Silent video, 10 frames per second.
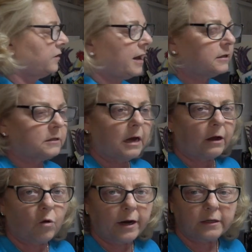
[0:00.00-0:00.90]
that. It's not
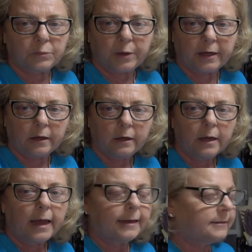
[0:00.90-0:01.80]
quite as big
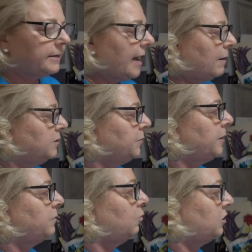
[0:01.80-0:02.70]
as the
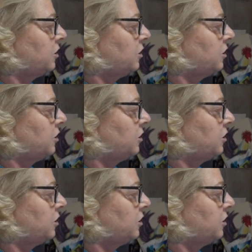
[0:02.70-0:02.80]
abdomen, which